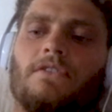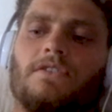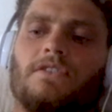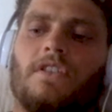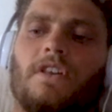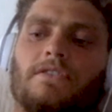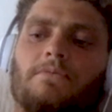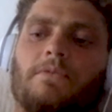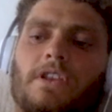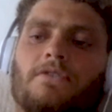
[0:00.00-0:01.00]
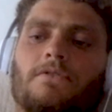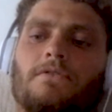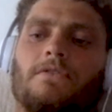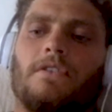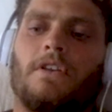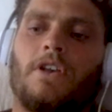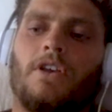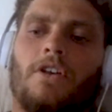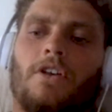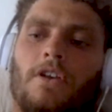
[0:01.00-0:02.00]
too, so that was pretty cool.
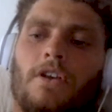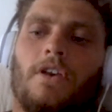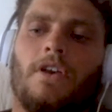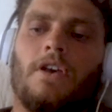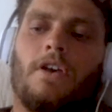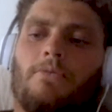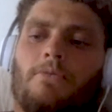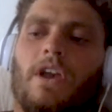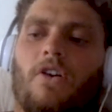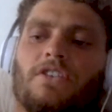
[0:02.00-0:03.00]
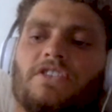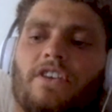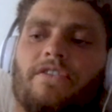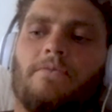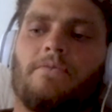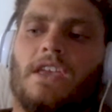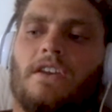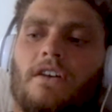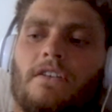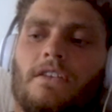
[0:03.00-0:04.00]
Yeah, also from
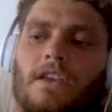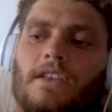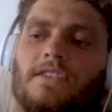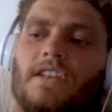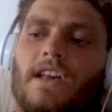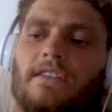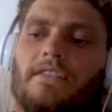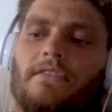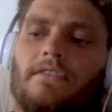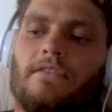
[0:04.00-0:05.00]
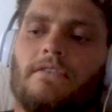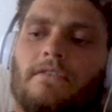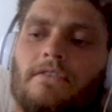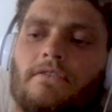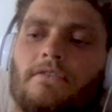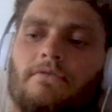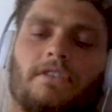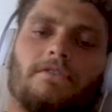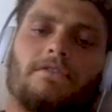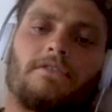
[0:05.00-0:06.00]
Nico, he's like
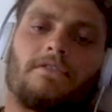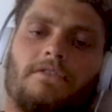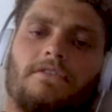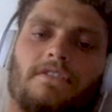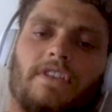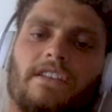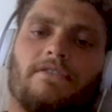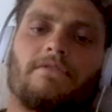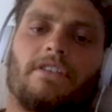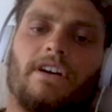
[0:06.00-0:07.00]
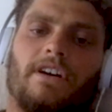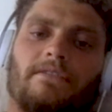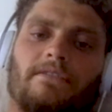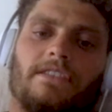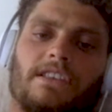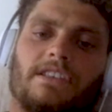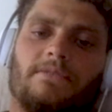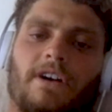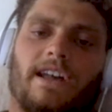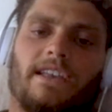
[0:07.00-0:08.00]
real technical guy with his
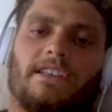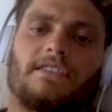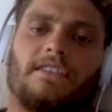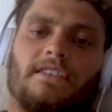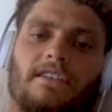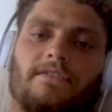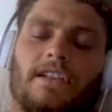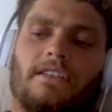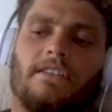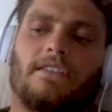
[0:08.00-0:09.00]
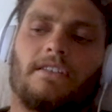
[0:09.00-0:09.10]
bike and stuff. Like,